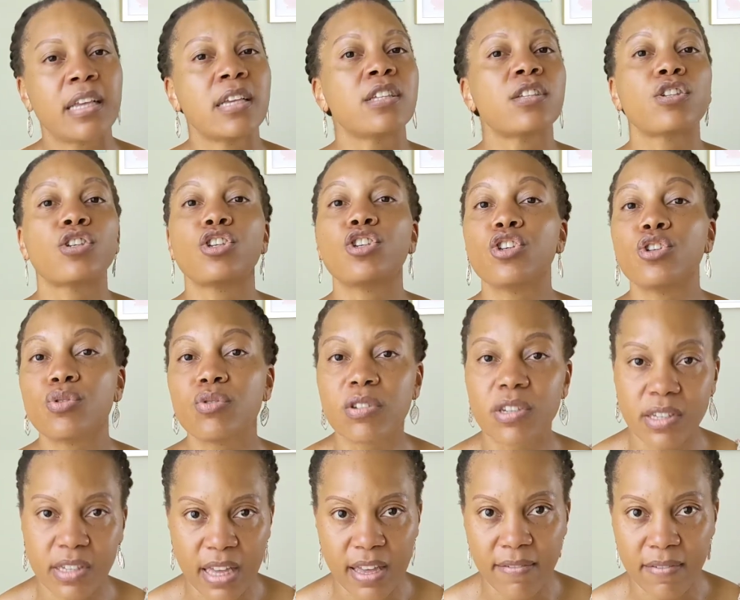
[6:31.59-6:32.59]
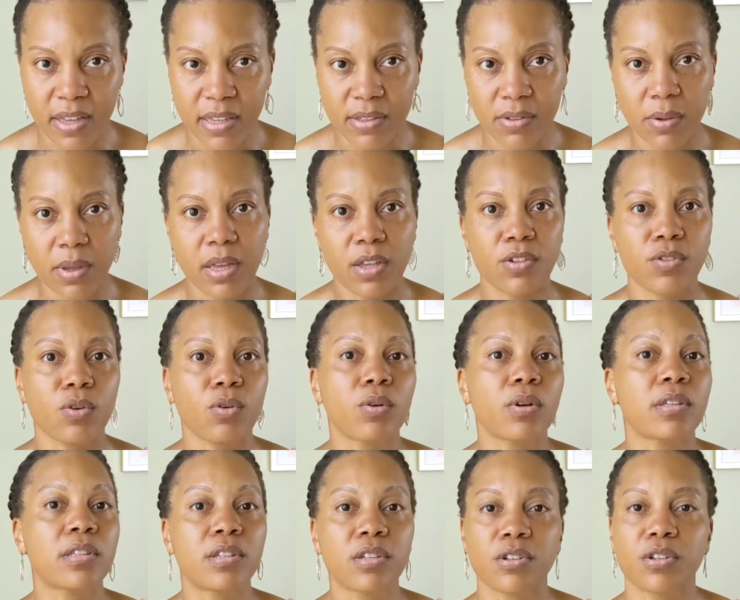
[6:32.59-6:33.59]
It's a huge savings. Okay, so
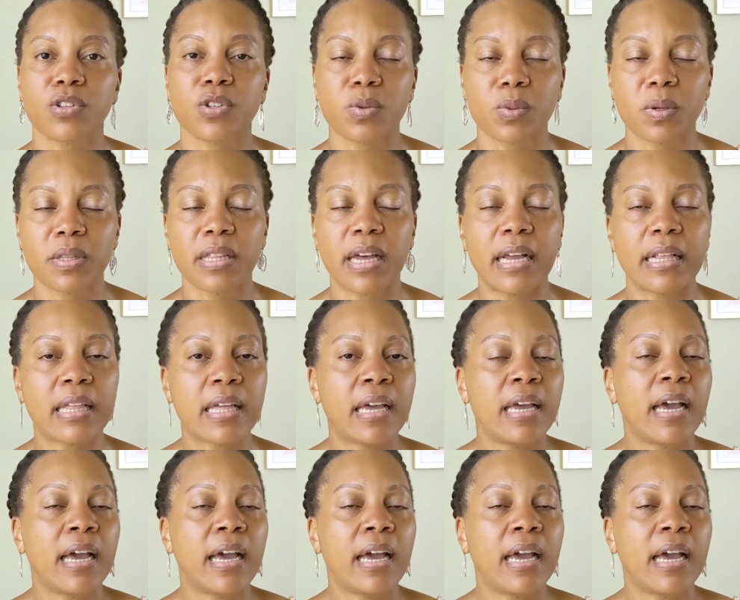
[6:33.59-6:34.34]
consider doing that.